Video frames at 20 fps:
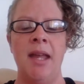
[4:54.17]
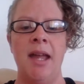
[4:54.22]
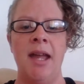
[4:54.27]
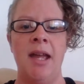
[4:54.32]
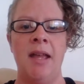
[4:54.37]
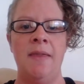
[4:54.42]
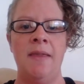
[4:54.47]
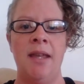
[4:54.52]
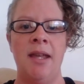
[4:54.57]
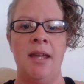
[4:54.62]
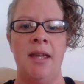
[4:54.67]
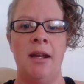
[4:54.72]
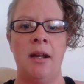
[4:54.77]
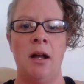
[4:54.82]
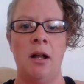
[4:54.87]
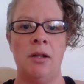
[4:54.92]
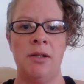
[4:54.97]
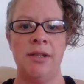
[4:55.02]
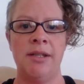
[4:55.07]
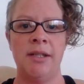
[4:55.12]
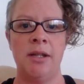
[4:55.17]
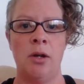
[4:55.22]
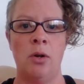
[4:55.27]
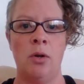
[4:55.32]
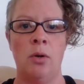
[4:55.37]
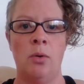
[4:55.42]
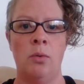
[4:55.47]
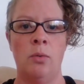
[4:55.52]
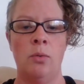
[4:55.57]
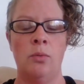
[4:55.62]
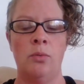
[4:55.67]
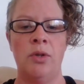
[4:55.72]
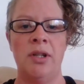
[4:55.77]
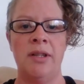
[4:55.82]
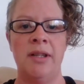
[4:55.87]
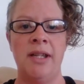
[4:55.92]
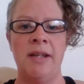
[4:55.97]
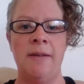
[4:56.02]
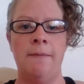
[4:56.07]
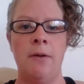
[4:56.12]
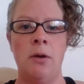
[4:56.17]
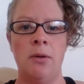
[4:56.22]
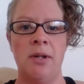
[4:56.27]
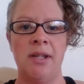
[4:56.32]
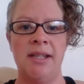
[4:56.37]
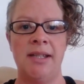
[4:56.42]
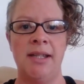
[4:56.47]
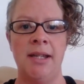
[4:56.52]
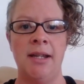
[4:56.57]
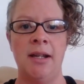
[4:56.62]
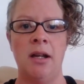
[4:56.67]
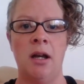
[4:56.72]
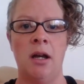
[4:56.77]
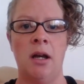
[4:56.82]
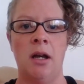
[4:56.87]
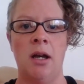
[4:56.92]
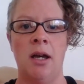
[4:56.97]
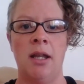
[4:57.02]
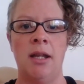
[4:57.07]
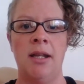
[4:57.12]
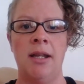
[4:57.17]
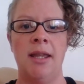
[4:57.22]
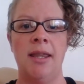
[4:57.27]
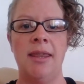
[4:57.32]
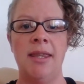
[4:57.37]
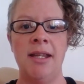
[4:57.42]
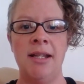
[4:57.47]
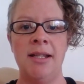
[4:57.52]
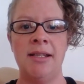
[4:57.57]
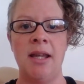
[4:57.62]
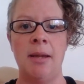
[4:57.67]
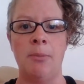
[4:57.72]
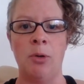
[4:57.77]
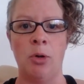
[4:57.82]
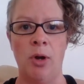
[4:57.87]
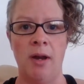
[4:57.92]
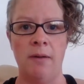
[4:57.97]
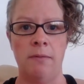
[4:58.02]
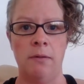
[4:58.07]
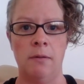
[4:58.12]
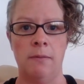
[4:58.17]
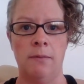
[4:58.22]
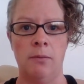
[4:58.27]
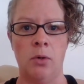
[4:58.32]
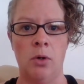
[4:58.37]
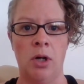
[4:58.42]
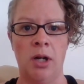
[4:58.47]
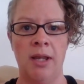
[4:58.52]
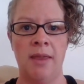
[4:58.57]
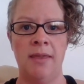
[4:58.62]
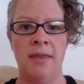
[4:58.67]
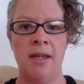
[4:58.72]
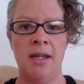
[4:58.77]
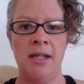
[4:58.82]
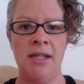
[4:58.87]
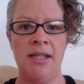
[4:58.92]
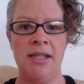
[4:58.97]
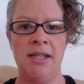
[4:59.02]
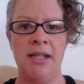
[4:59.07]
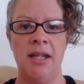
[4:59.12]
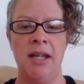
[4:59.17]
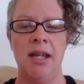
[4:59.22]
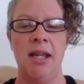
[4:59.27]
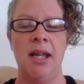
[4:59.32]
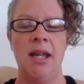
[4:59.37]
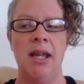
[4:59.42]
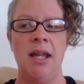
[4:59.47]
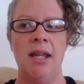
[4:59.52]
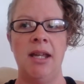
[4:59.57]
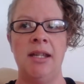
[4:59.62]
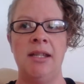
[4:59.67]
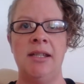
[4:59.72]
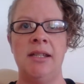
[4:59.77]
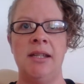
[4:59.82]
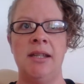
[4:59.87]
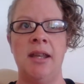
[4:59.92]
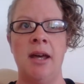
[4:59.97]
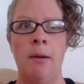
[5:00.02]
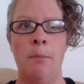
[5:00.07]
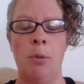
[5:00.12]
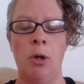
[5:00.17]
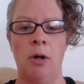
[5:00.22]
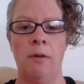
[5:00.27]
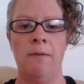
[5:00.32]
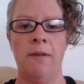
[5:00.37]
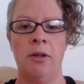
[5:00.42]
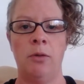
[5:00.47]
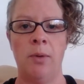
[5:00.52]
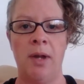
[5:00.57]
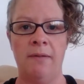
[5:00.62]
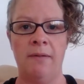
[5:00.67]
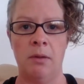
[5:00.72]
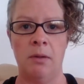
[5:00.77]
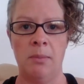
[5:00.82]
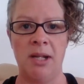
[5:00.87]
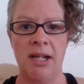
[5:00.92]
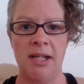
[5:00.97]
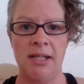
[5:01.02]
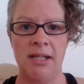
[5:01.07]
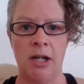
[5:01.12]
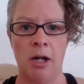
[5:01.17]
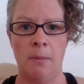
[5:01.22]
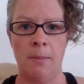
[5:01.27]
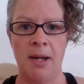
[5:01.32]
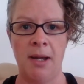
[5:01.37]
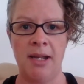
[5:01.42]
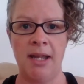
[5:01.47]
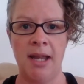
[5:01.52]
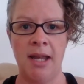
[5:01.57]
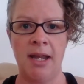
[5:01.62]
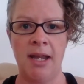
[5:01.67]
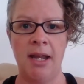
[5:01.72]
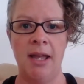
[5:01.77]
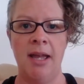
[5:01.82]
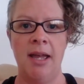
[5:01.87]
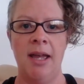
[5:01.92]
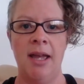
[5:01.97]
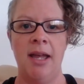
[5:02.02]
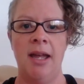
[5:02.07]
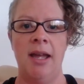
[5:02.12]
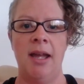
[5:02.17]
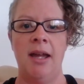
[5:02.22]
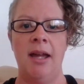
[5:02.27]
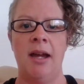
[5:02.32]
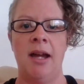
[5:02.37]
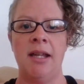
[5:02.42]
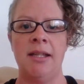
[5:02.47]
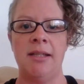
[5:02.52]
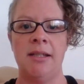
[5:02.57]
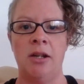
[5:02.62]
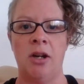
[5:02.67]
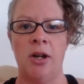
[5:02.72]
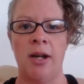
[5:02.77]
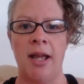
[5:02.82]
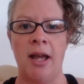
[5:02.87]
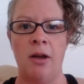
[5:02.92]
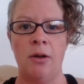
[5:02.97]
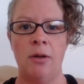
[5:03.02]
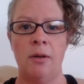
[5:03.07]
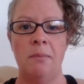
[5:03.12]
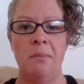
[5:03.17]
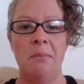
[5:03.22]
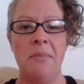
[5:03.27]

and then also really focusing on things I'm grateful for, this is the perfect way for me to start my day. I start out